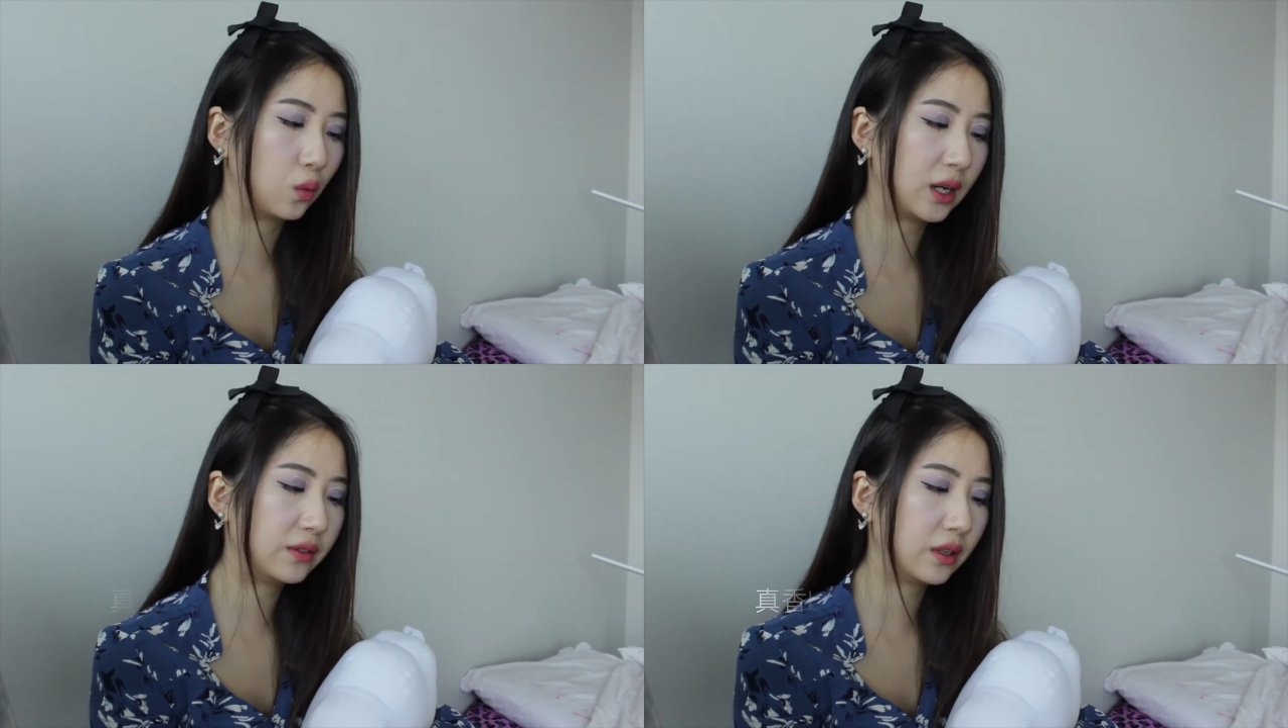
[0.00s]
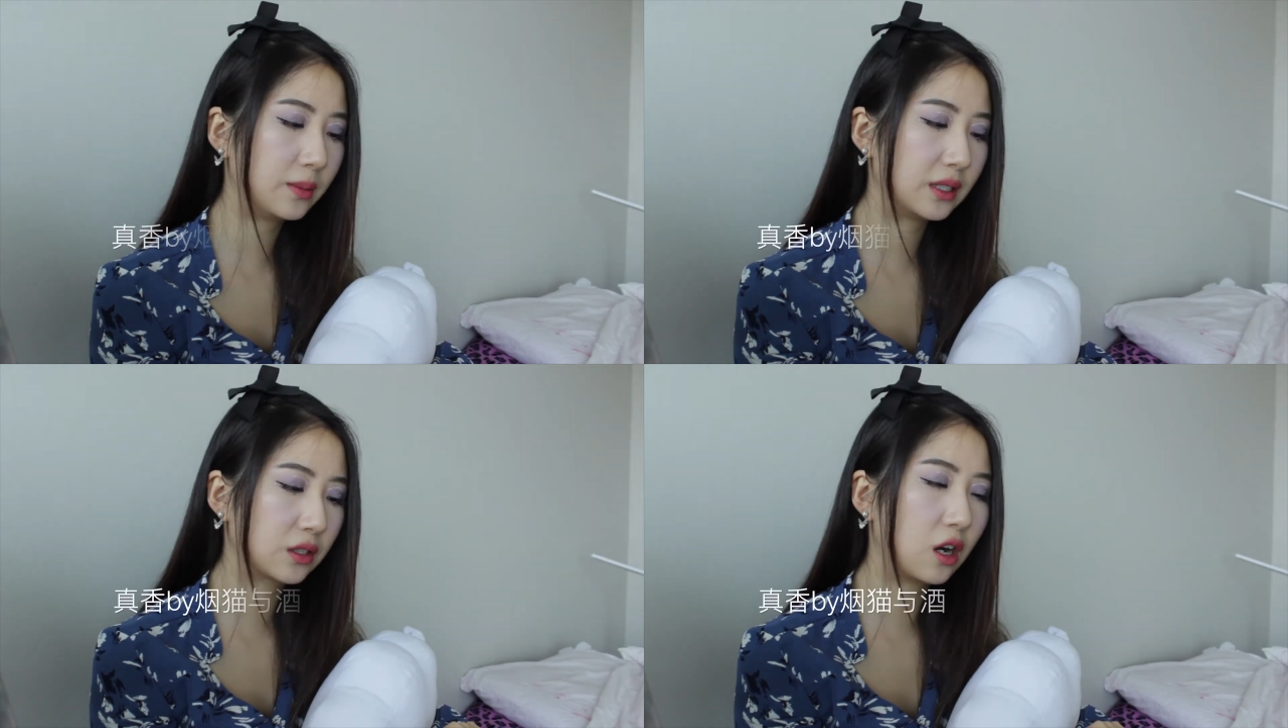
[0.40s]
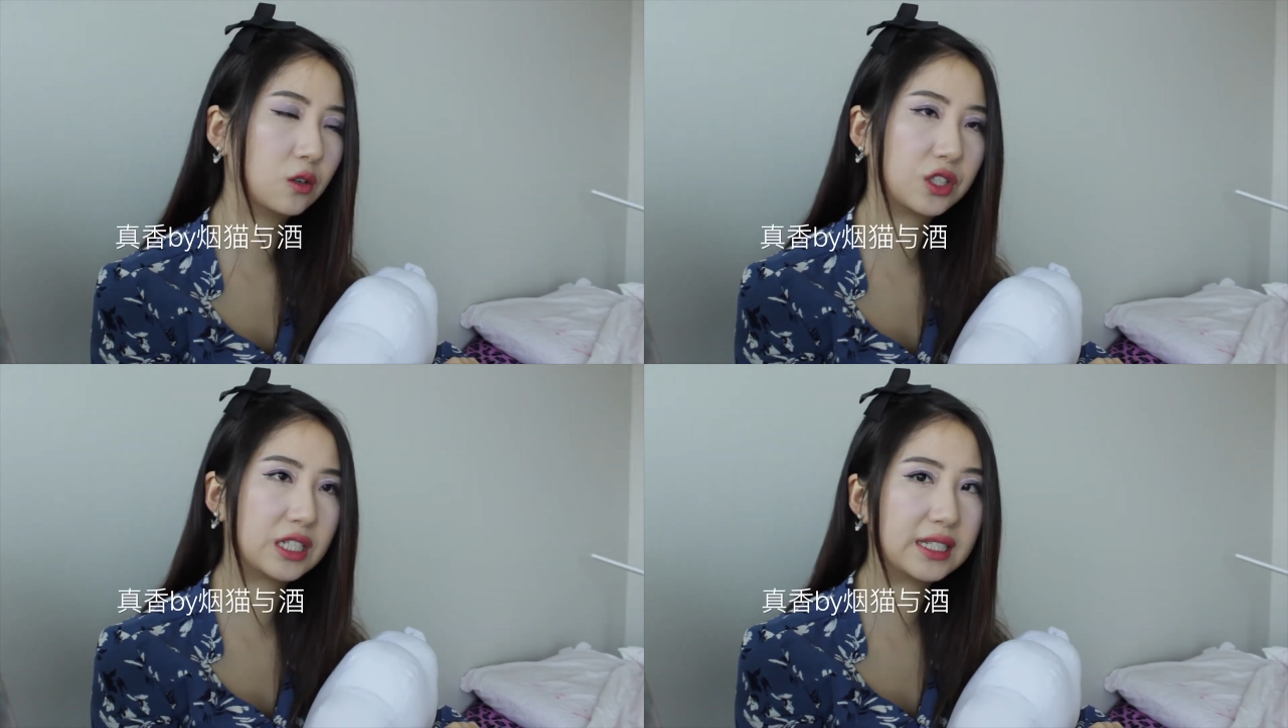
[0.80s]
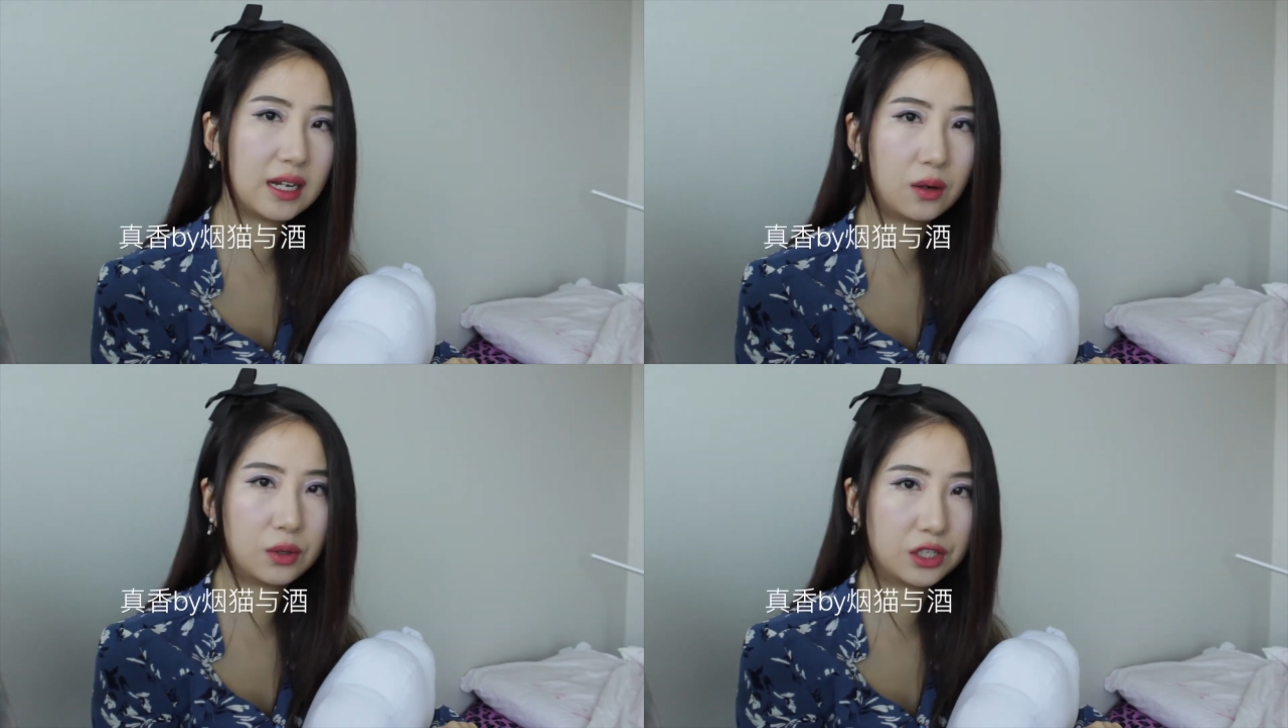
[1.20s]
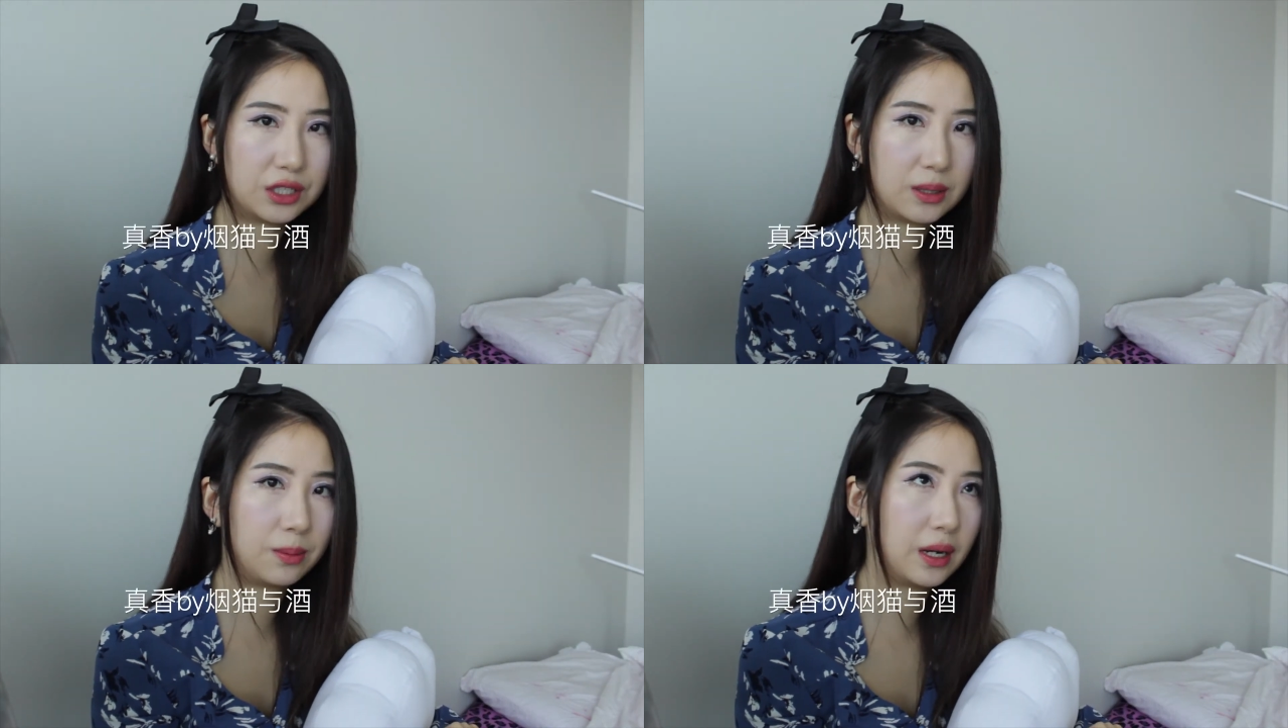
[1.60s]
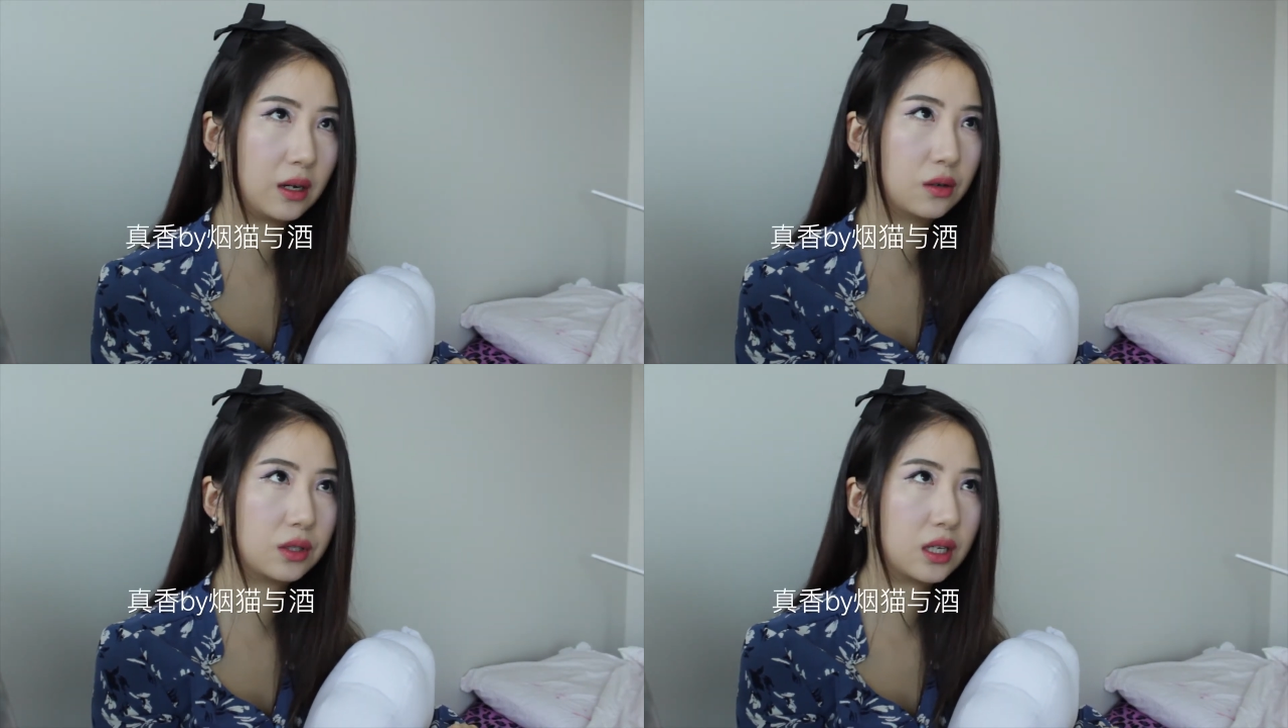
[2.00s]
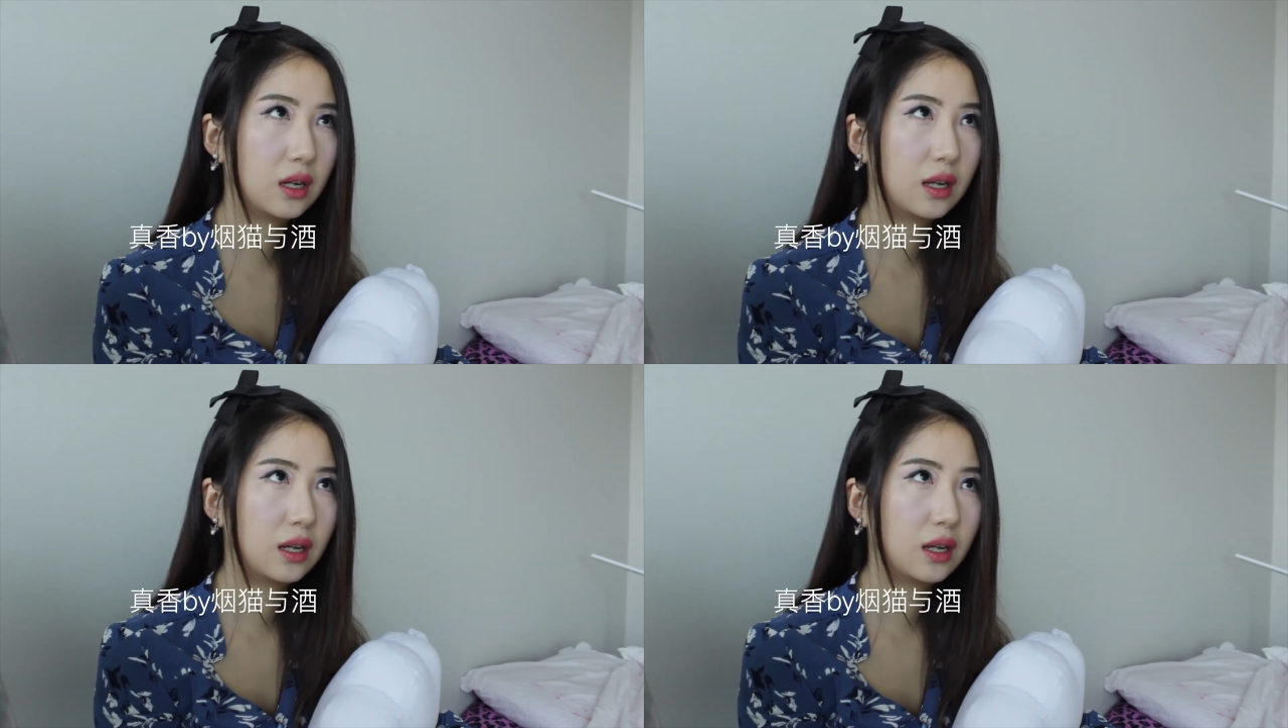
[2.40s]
One of them is called Zhenxiang, which is about